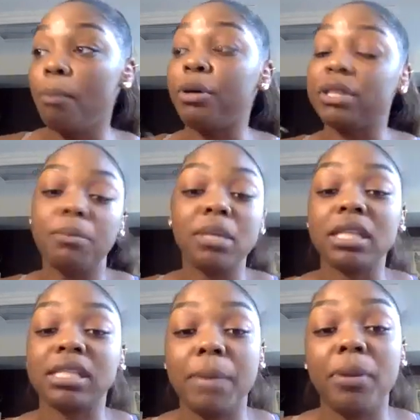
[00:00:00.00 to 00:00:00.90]
put them in
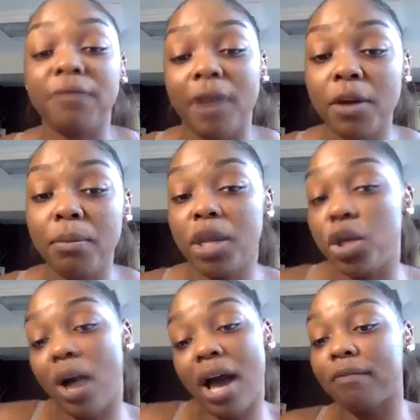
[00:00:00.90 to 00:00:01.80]
the same environment.
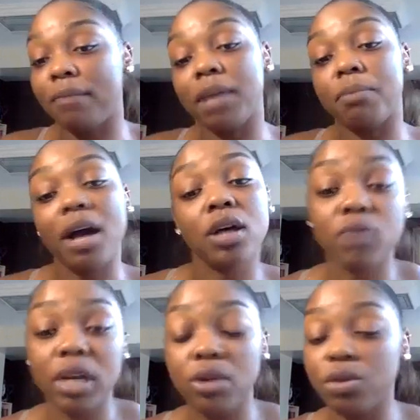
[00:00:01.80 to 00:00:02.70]
You have Mike Miles
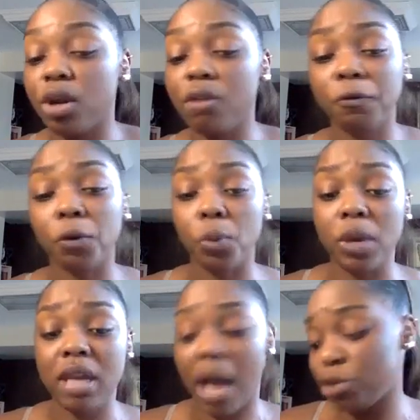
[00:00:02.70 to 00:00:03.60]
right here. They're here for a
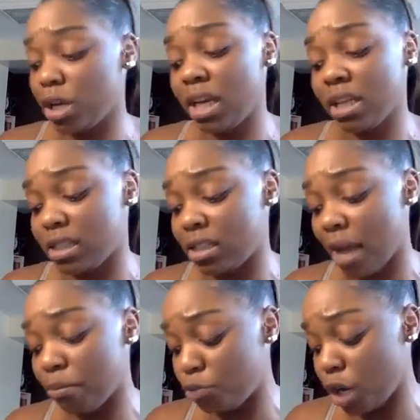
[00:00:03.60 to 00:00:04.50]
week. I'm trying to
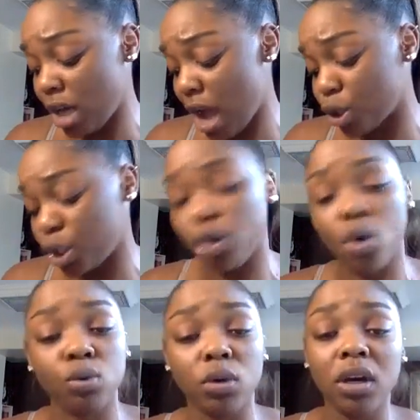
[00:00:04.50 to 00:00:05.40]
I'm trying to actually
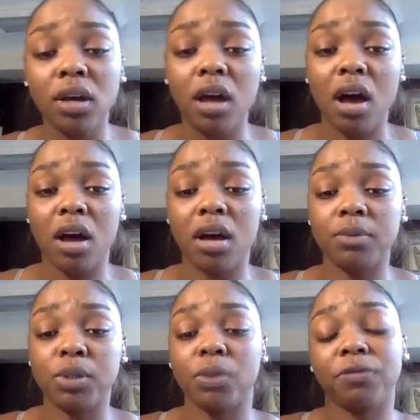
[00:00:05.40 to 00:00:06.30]
go
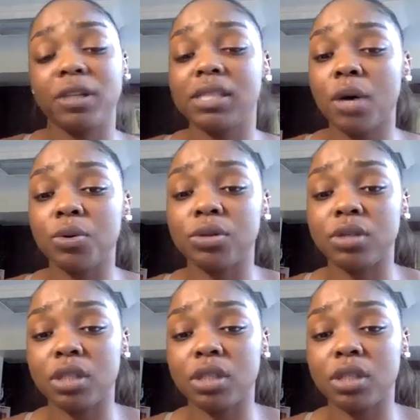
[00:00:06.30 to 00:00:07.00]
um, to a friend's house